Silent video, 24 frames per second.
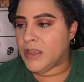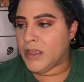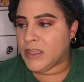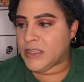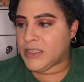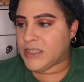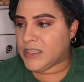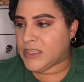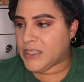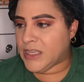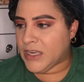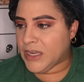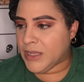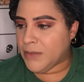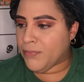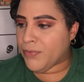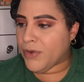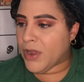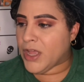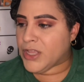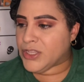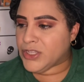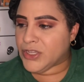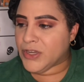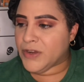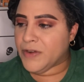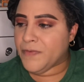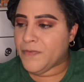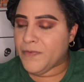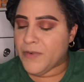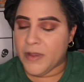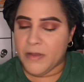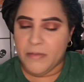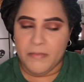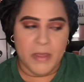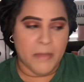City Bronzer
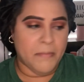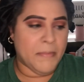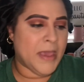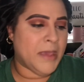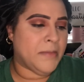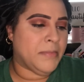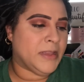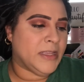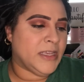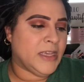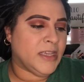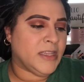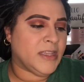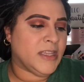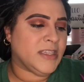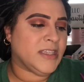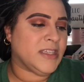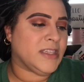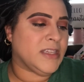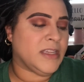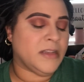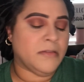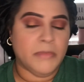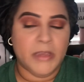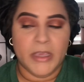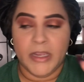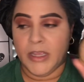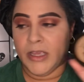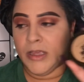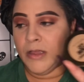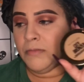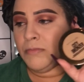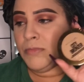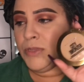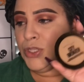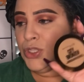from Maybelline. This is in
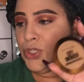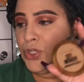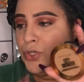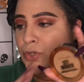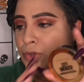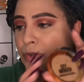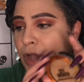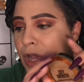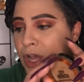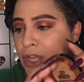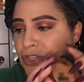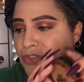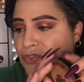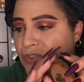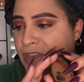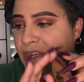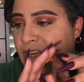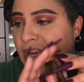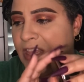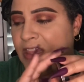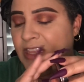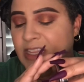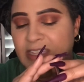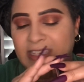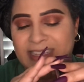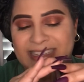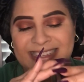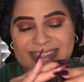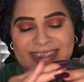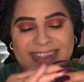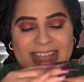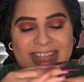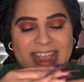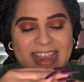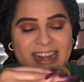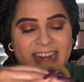medium 200, and this is
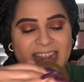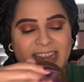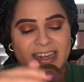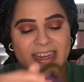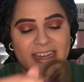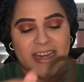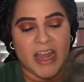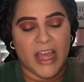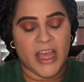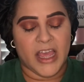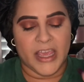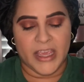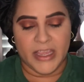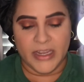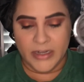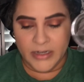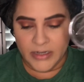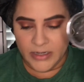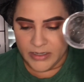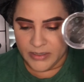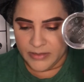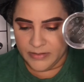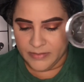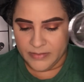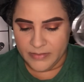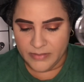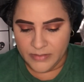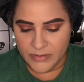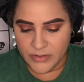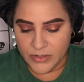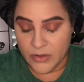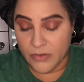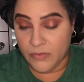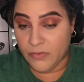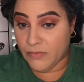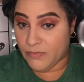$9.99,
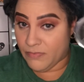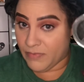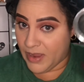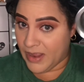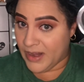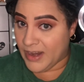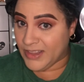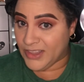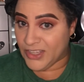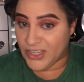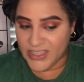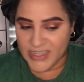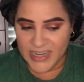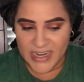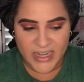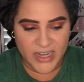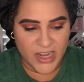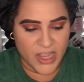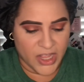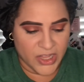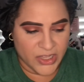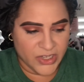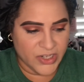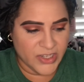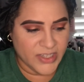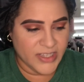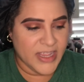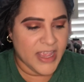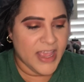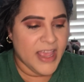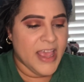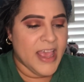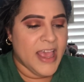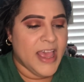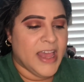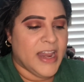so right under $10. And
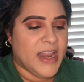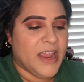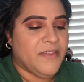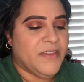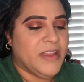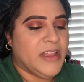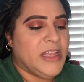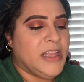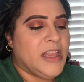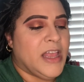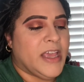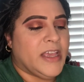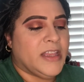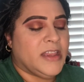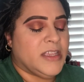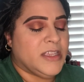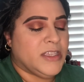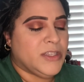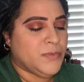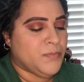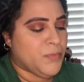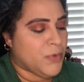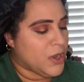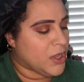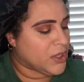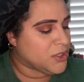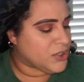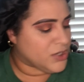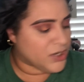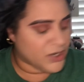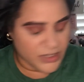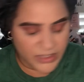I really like this bronzer.